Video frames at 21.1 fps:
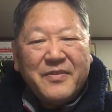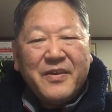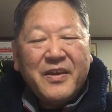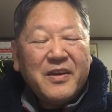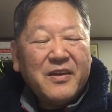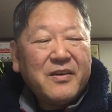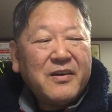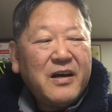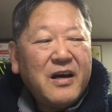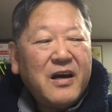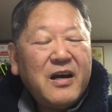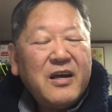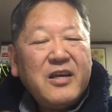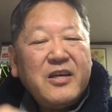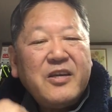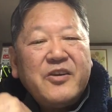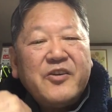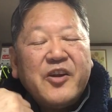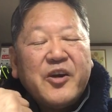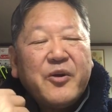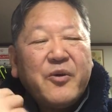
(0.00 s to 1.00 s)
think
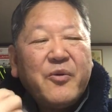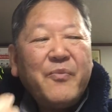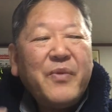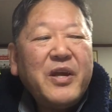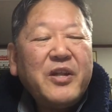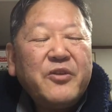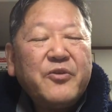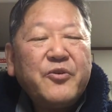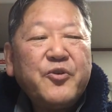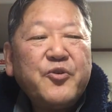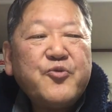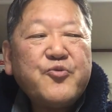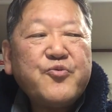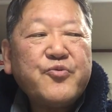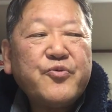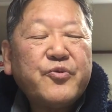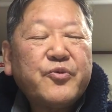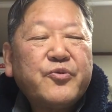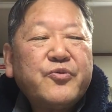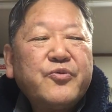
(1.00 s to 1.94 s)
I recommend you